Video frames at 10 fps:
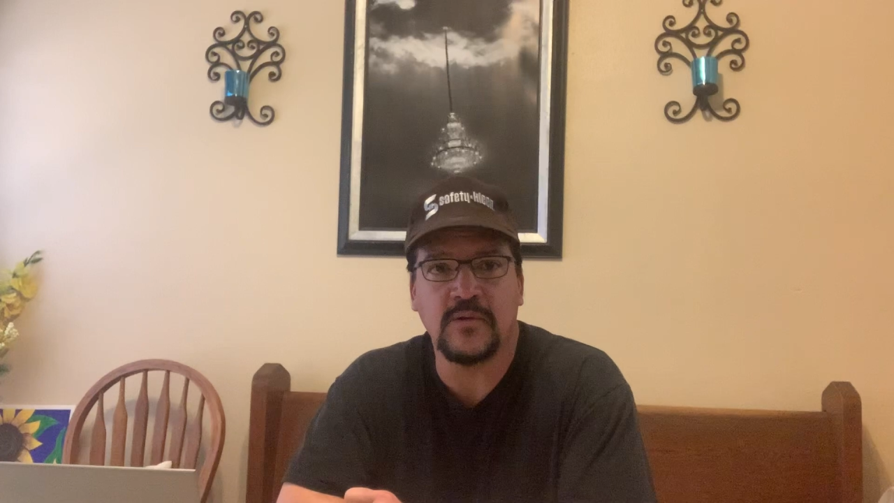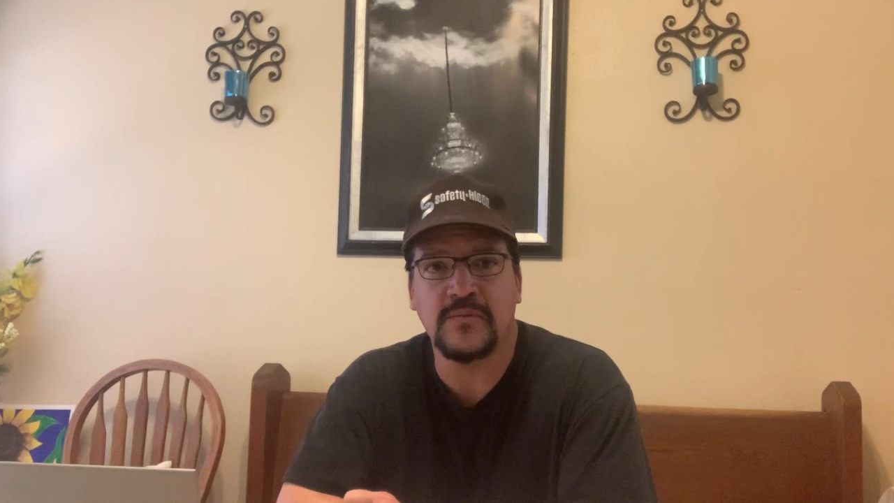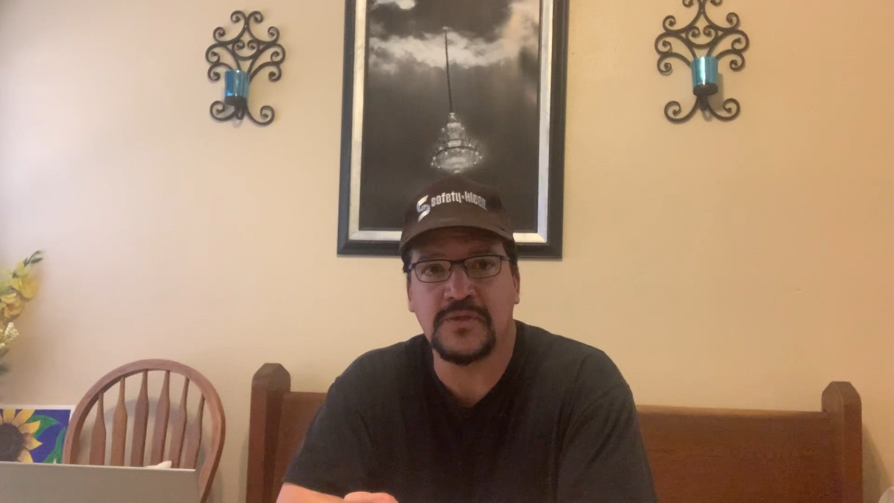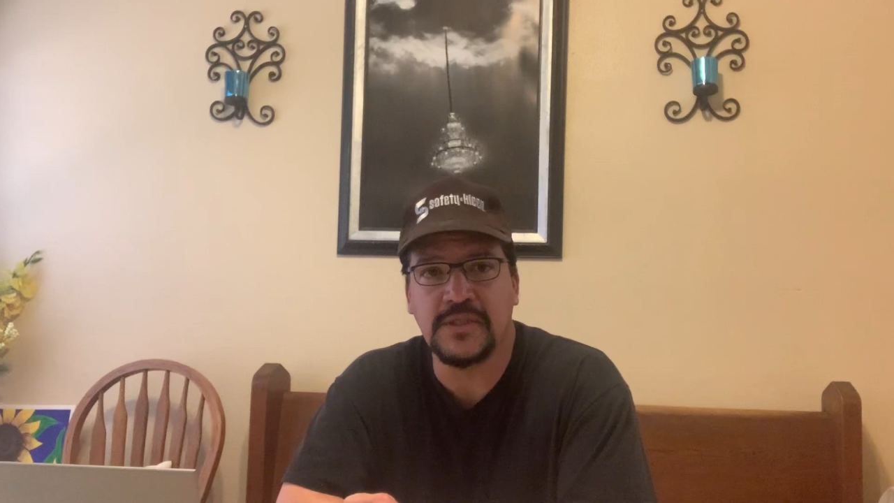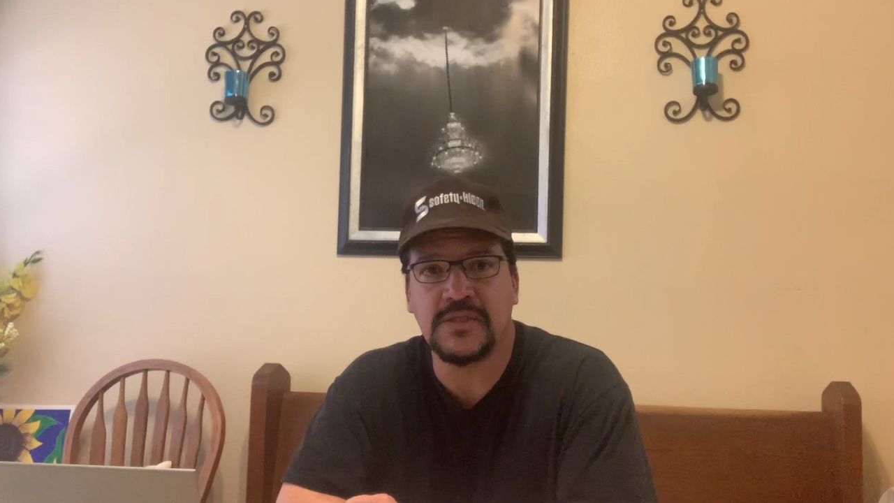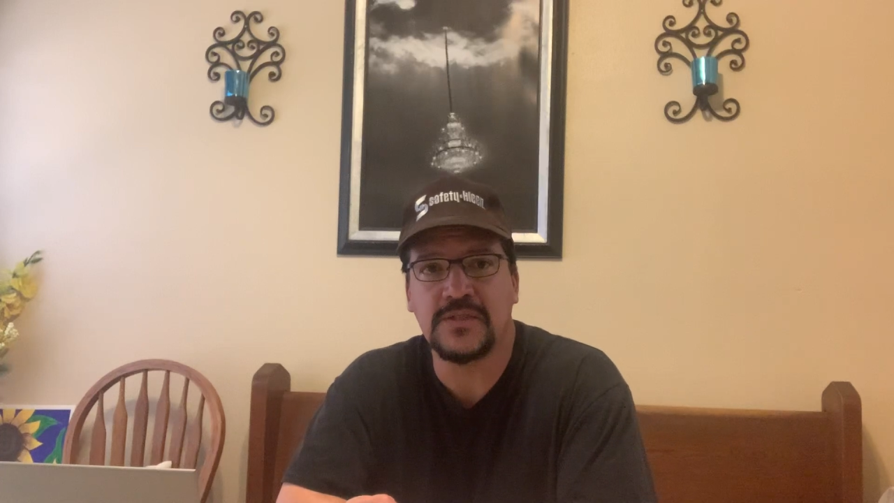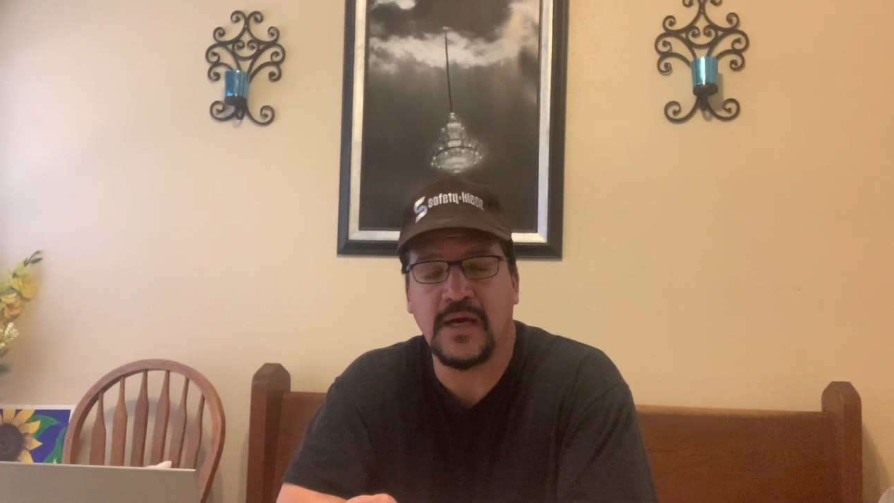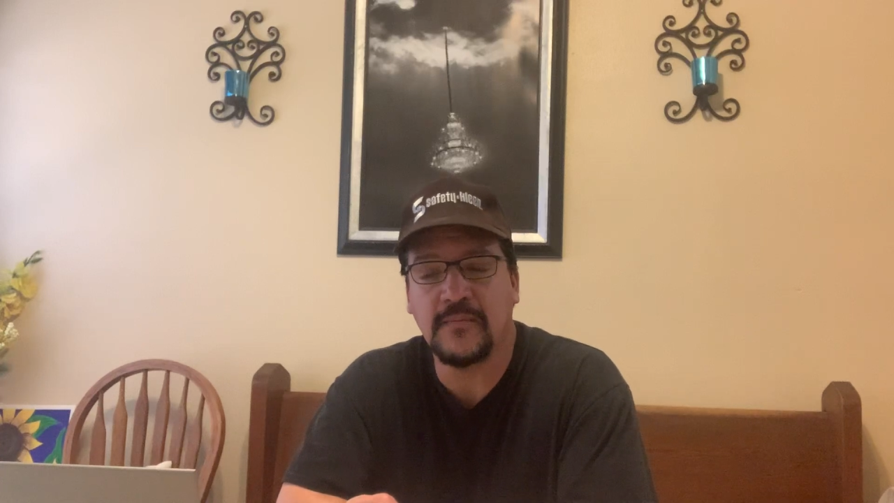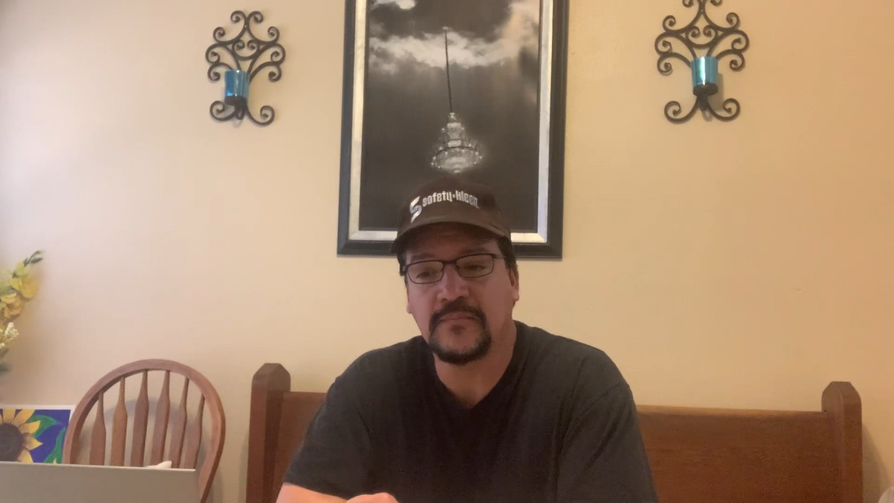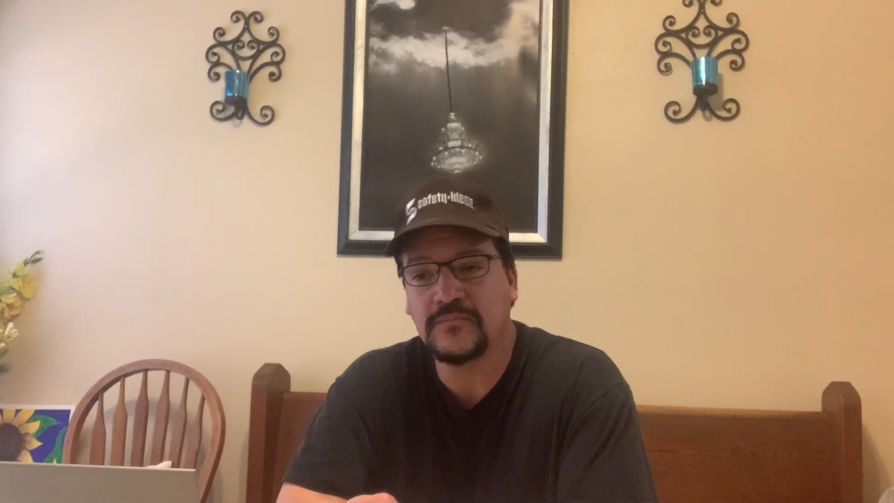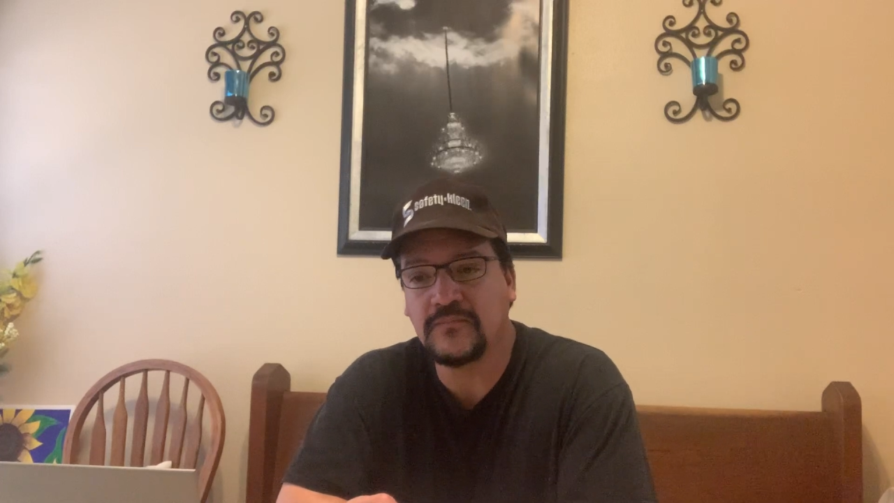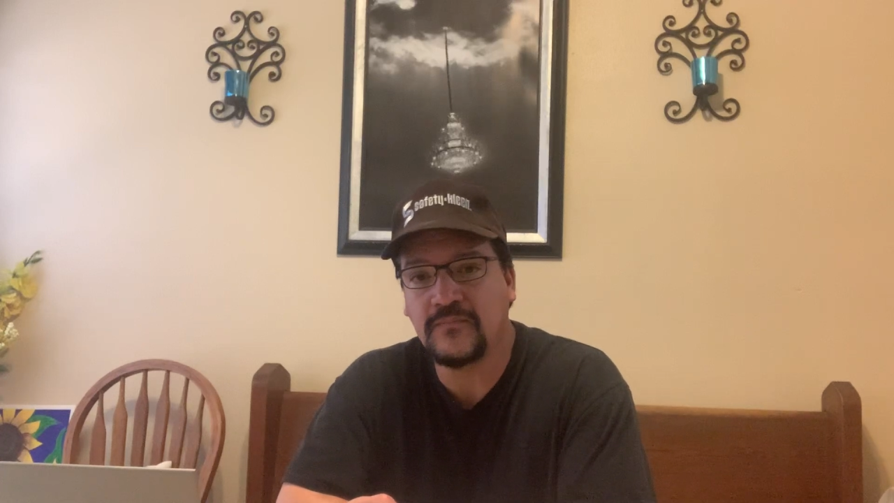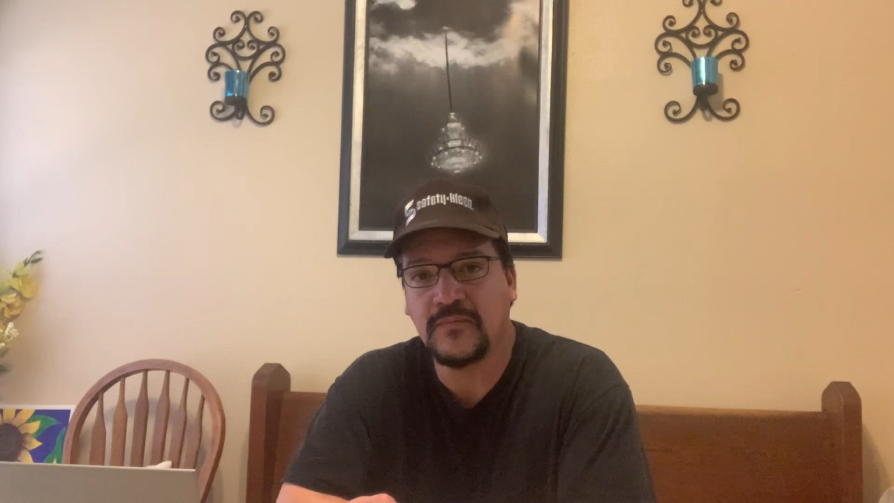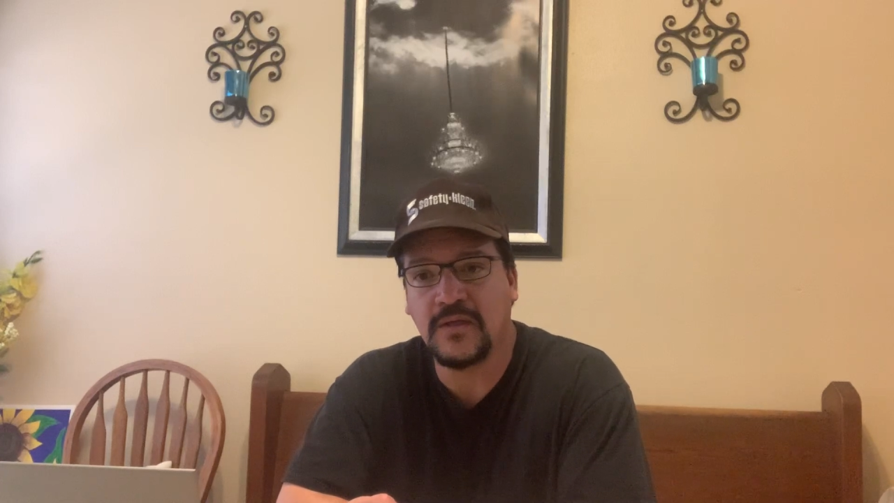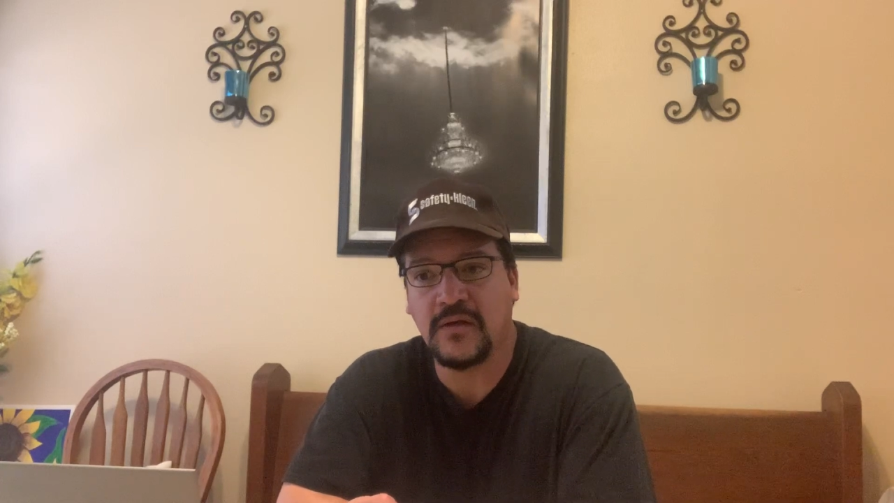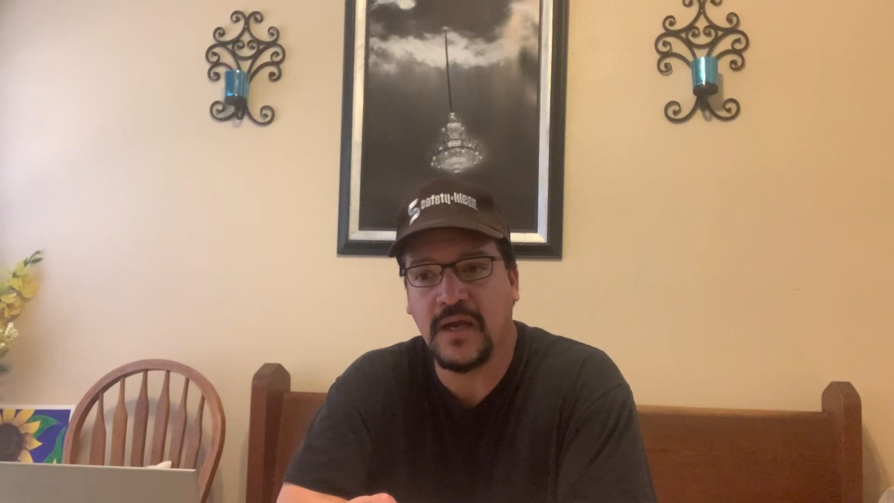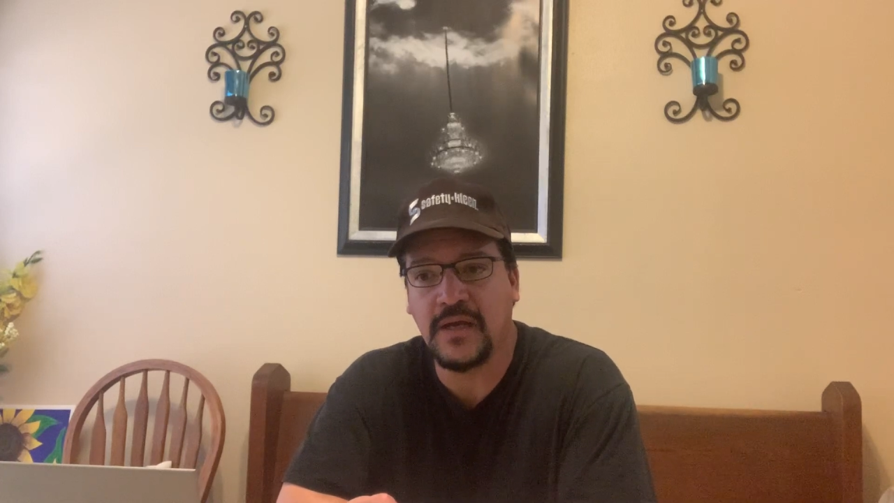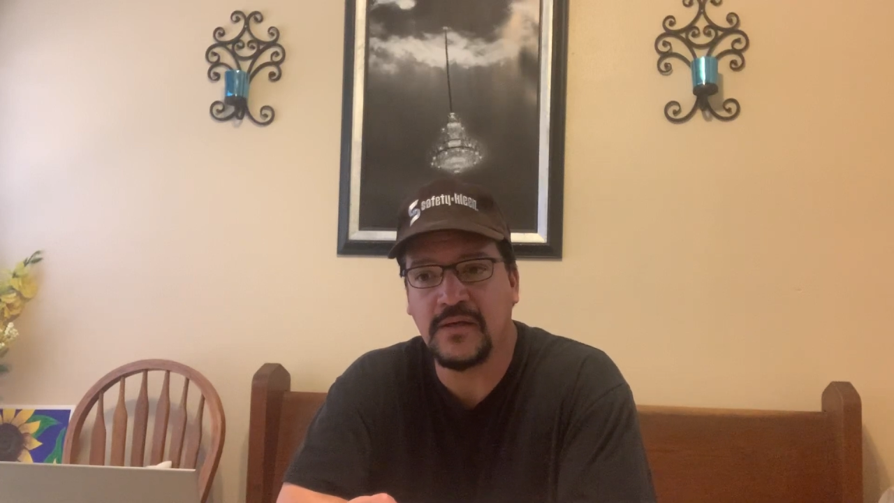the machine shop. Okay,